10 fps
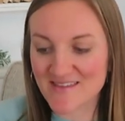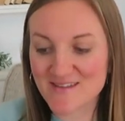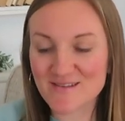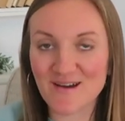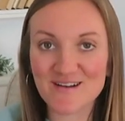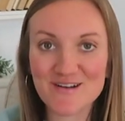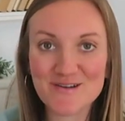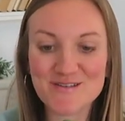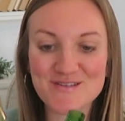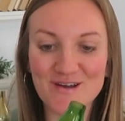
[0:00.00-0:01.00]
These
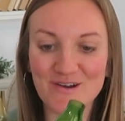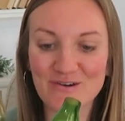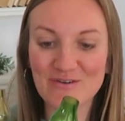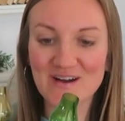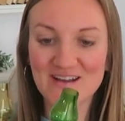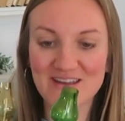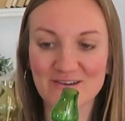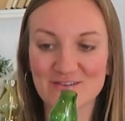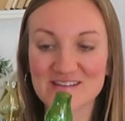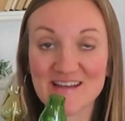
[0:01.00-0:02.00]
are so
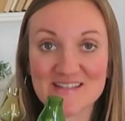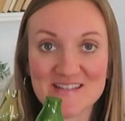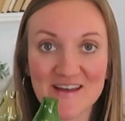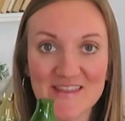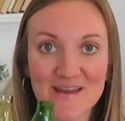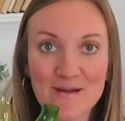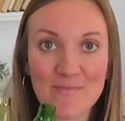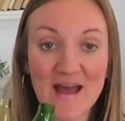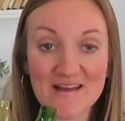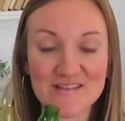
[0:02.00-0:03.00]
cute. I saw
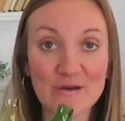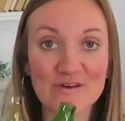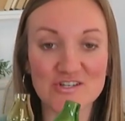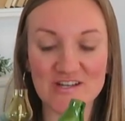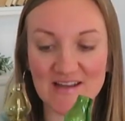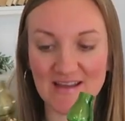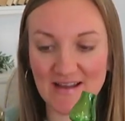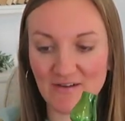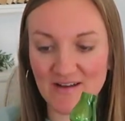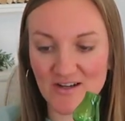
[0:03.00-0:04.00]
them as I was
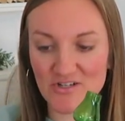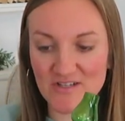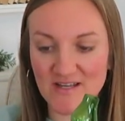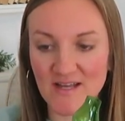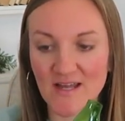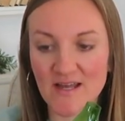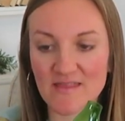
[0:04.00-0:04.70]
checking out actually.